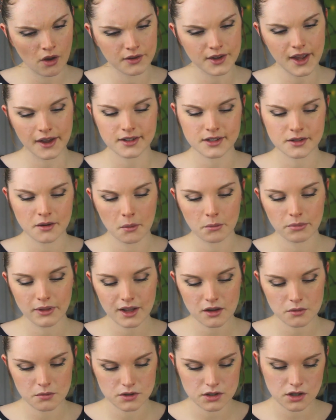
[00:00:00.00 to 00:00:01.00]
Yes,
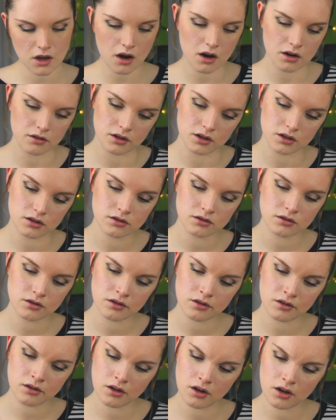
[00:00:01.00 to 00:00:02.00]
Blink mascara.
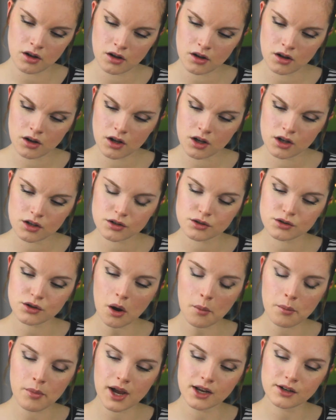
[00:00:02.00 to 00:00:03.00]

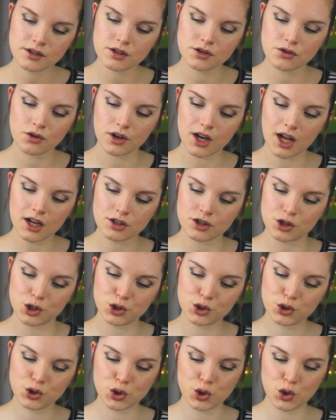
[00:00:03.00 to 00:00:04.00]
Stop painting your
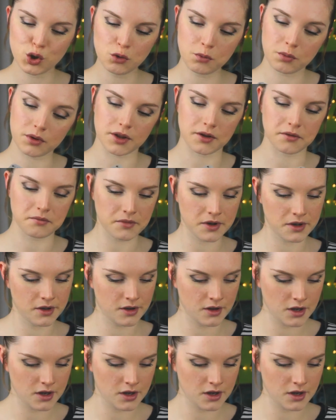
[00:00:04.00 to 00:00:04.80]
lashes, tube them.